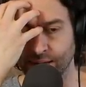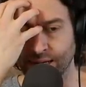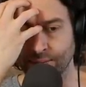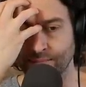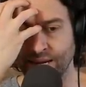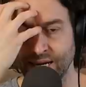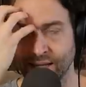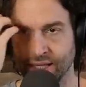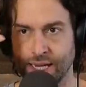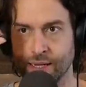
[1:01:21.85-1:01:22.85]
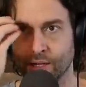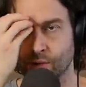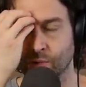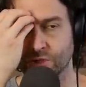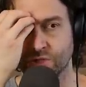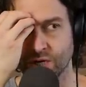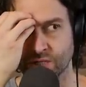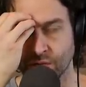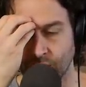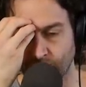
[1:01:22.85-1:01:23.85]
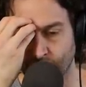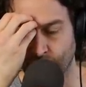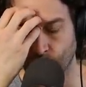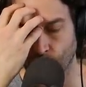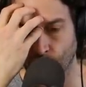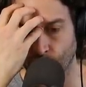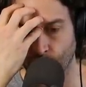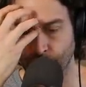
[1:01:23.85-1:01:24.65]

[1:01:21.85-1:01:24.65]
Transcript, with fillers: Like, immediately was just frump.